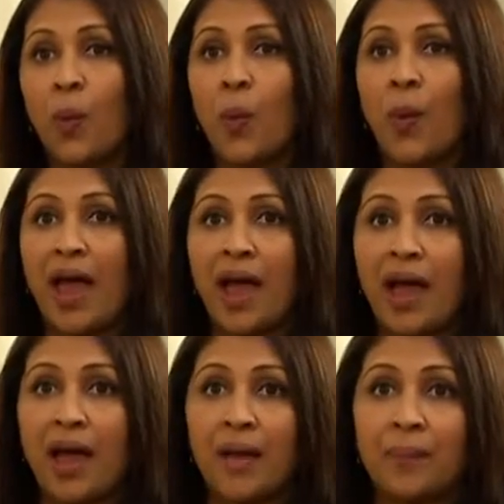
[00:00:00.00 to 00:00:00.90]

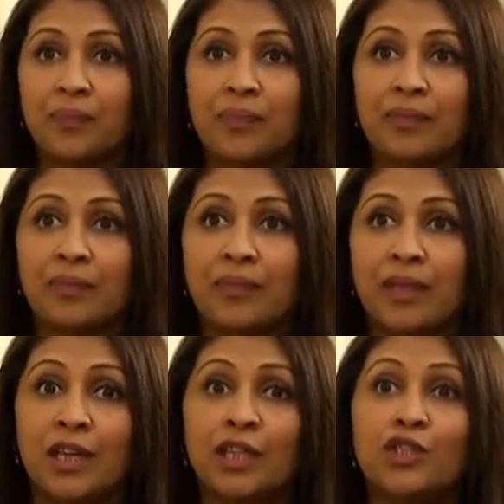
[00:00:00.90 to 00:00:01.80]
where
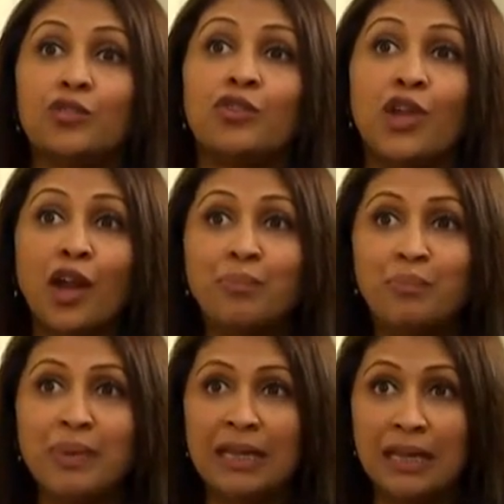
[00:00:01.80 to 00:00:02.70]
it should
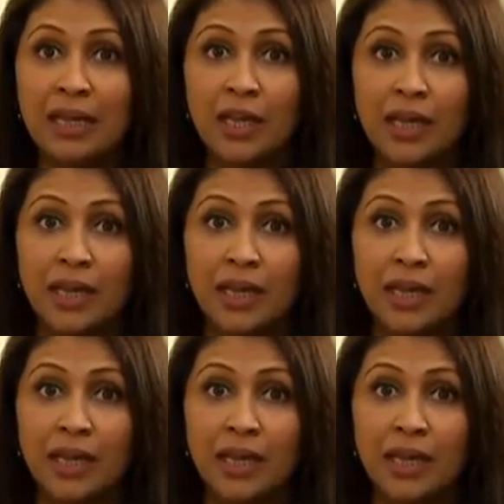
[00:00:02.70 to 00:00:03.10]
not be